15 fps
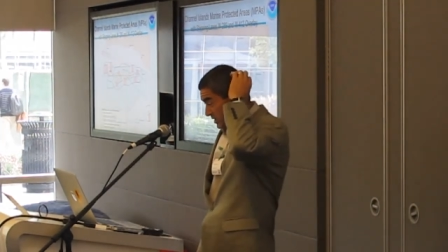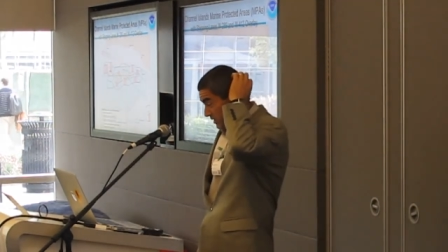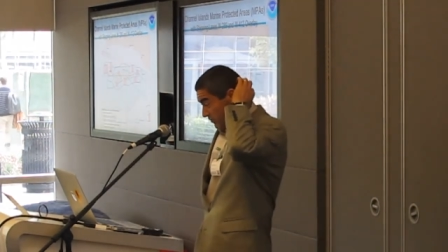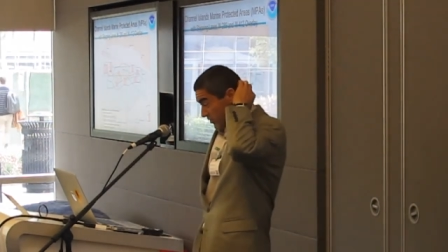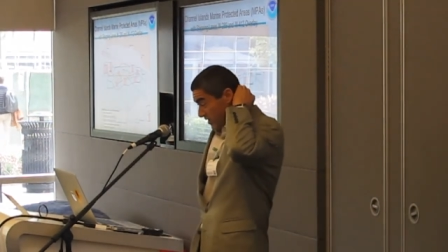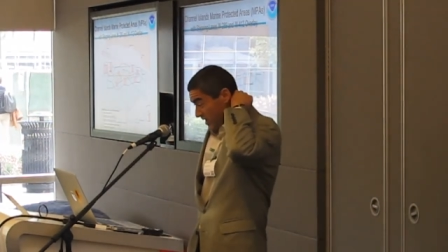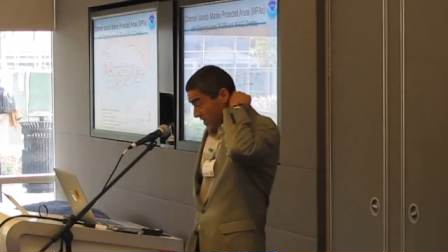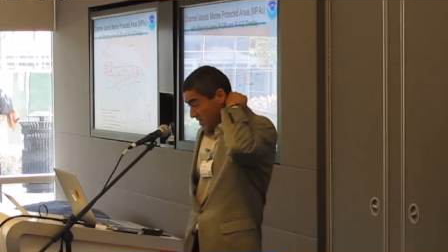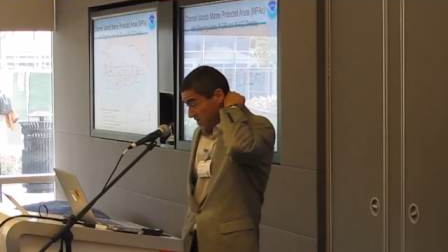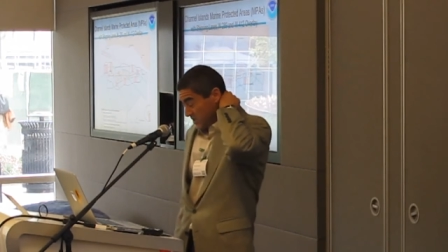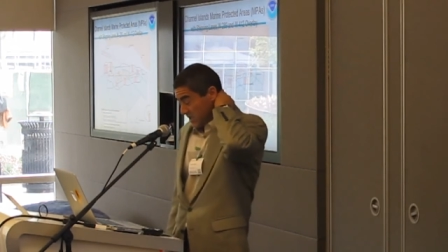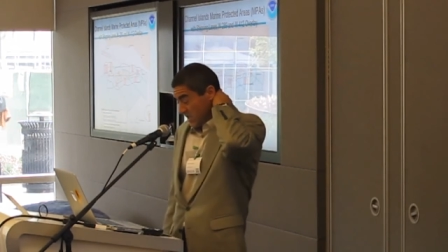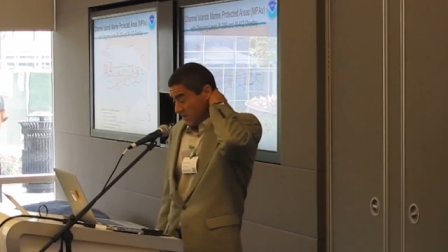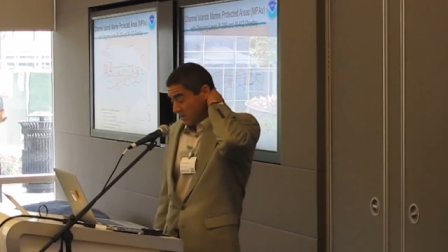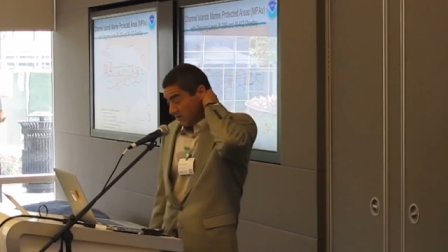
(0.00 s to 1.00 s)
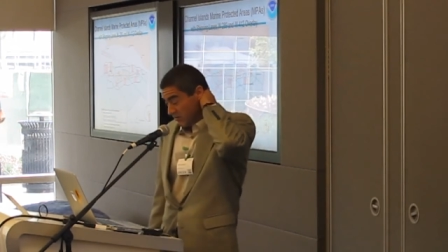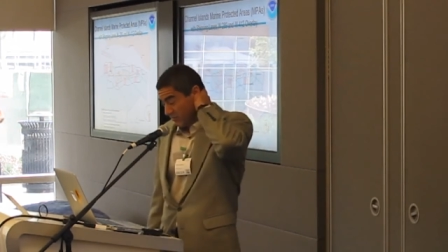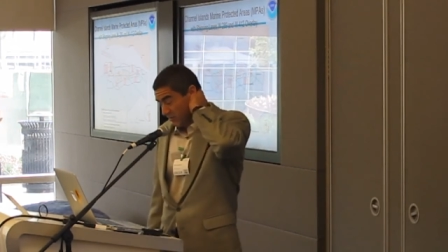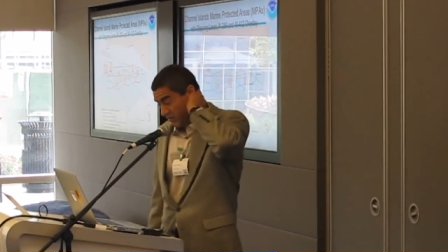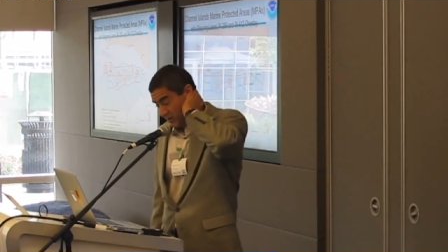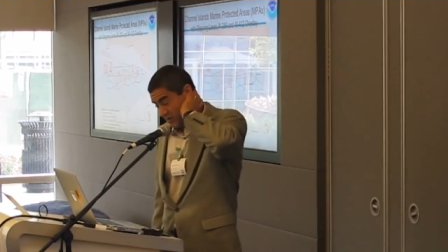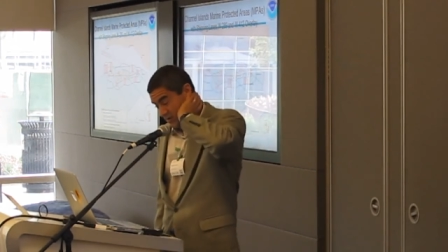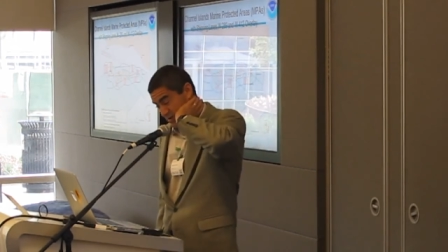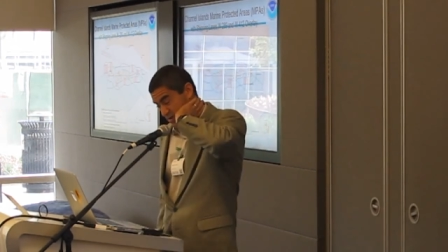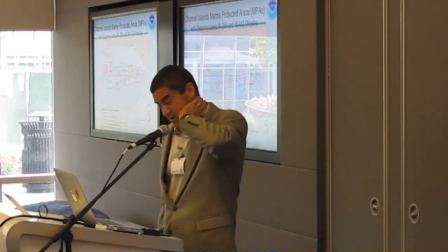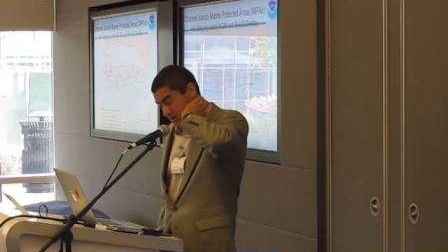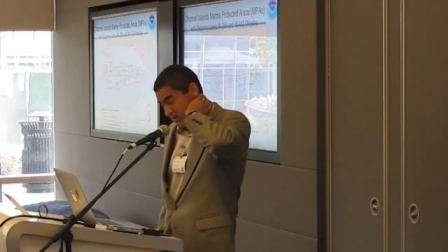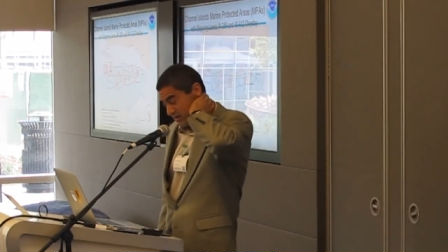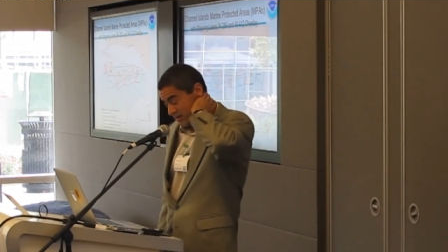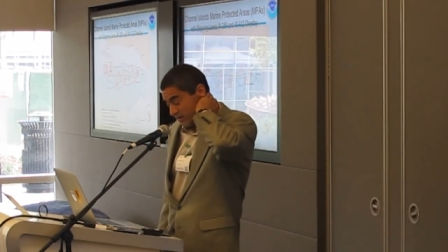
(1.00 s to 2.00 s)
except for the east end of
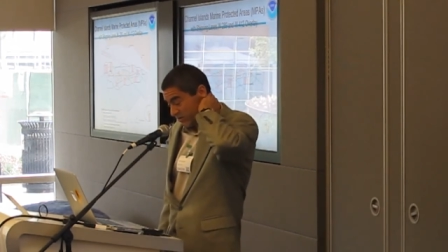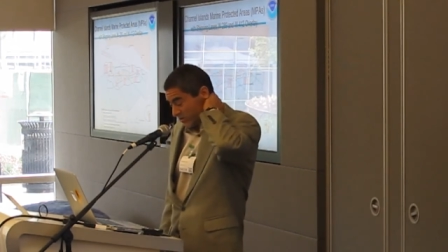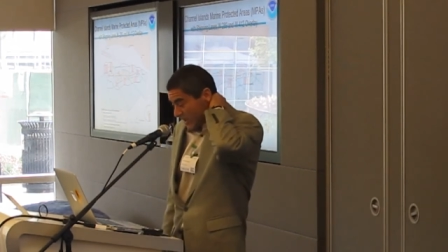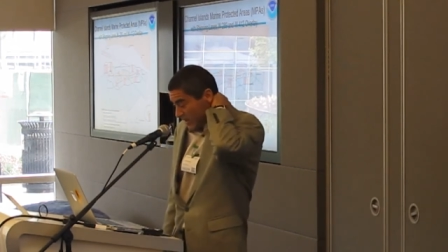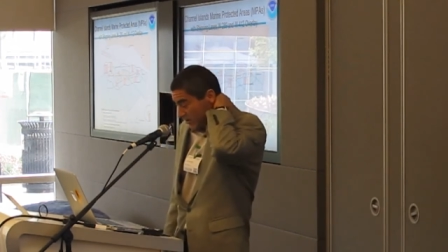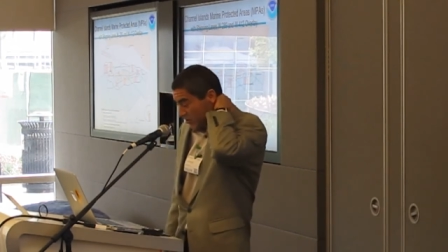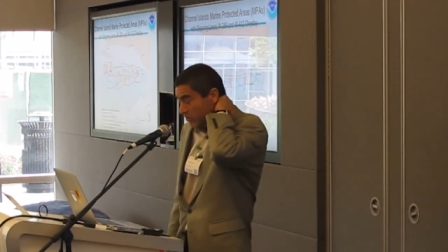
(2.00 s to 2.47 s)
Santa